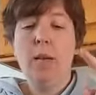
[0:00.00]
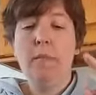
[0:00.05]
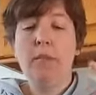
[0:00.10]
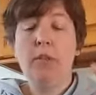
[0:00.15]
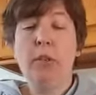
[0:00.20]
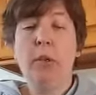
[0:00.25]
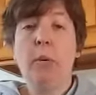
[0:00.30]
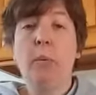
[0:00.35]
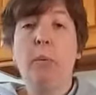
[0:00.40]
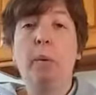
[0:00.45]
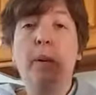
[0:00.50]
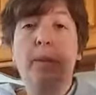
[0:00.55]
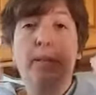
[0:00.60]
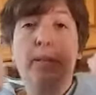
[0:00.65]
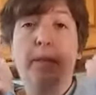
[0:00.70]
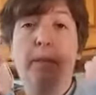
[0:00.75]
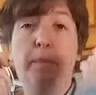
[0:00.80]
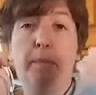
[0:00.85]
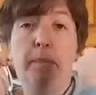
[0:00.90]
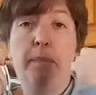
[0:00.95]
So we
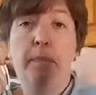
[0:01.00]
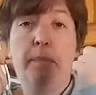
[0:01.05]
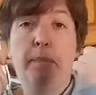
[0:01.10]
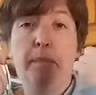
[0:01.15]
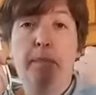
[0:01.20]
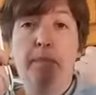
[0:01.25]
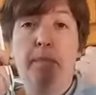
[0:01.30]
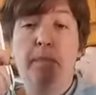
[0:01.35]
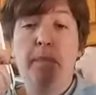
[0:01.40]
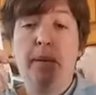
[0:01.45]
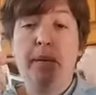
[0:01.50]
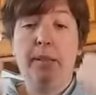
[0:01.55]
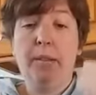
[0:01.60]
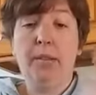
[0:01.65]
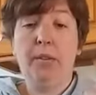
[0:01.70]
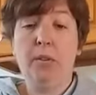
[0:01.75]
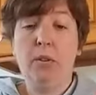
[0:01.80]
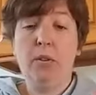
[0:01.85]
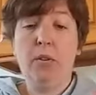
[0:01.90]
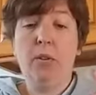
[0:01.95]
did
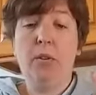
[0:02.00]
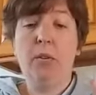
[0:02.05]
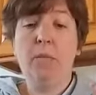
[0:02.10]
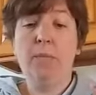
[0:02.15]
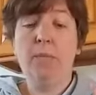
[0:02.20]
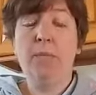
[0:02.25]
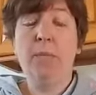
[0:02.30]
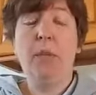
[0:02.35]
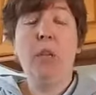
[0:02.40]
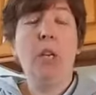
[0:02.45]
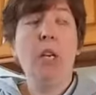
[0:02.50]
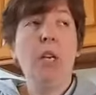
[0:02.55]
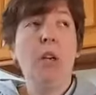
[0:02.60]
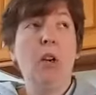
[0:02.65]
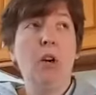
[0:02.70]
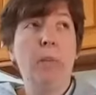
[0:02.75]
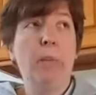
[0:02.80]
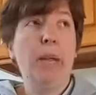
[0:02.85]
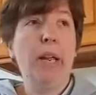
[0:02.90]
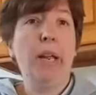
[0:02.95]
pencil
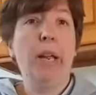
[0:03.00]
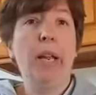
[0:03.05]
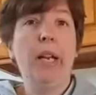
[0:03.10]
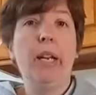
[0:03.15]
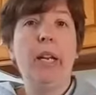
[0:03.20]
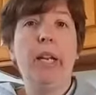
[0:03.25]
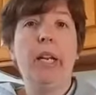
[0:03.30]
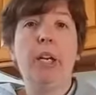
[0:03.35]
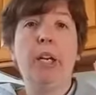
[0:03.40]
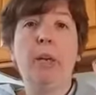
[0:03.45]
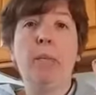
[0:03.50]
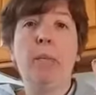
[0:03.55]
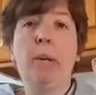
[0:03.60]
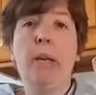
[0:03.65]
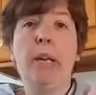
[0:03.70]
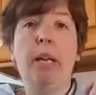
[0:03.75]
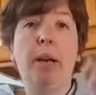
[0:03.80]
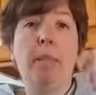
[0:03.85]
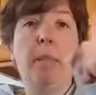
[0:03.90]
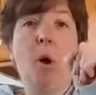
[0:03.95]
or pen. It could
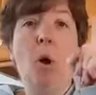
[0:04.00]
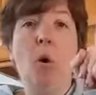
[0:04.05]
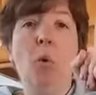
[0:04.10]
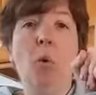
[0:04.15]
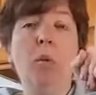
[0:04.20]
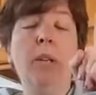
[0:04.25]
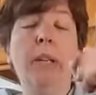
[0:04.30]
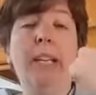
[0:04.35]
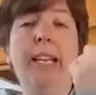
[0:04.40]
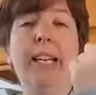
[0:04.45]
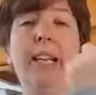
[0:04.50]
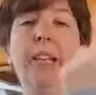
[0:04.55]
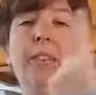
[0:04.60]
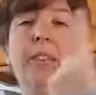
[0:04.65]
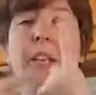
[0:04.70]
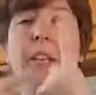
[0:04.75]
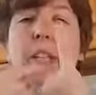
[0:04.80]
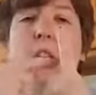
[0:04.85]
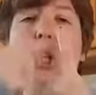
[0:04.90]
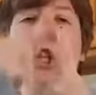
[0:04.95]
be a pole,
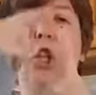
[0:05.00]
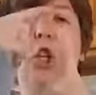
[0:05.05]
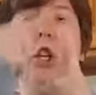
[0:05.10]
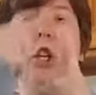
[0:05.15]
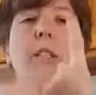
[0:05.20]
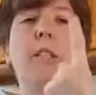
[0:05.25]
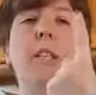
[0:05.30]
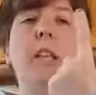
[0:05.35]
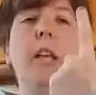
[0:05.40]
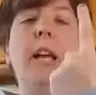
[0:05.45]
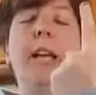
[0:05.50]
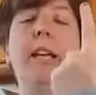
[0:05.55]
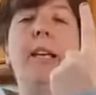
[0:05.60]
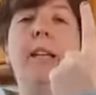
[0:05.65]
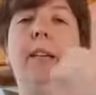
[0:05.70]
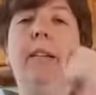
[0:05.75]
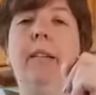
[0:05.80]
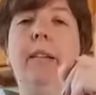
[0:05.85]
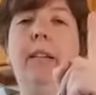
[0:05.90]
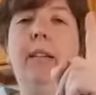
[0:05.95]
anything that looks
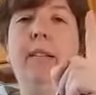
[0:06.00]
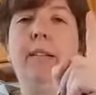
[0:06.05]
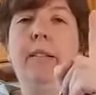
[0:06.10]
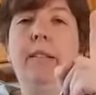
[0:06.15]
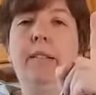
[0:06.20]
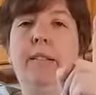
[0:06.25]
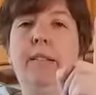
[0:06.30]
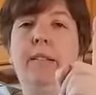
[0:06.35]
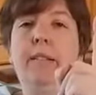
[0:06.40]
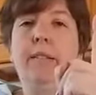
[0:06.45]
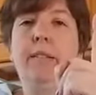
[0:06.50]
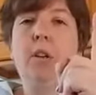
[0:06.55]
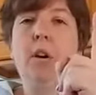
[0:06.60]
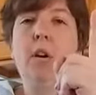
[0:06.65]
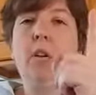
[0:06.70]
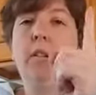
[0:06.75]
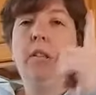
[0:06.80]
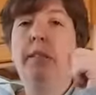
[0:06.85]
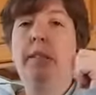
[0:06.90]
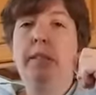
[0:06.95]
like
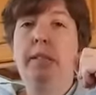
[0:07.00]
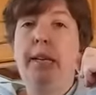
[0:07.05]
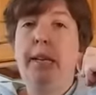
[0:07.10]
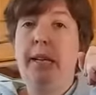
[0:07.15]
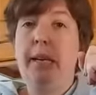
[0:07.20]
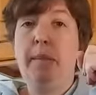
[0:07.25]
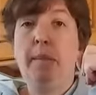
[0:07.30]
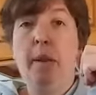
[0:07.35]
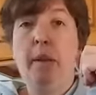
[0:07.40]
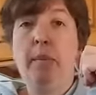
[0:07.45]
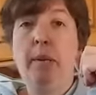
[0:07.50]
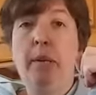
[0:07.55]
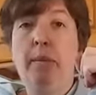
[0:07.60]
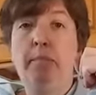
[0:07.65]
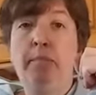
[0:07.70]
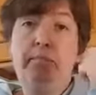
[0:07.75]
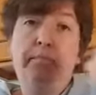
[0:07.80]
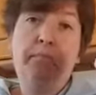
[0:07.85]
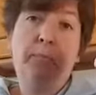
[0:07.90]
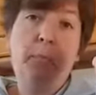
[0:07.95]
tall and skinny maybe,
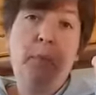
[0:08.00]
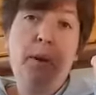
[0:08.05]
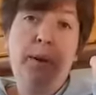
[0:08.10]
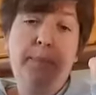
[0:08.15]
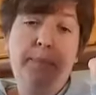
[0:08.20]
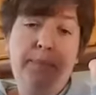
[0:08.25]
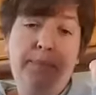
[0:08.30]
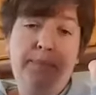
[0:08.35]
right?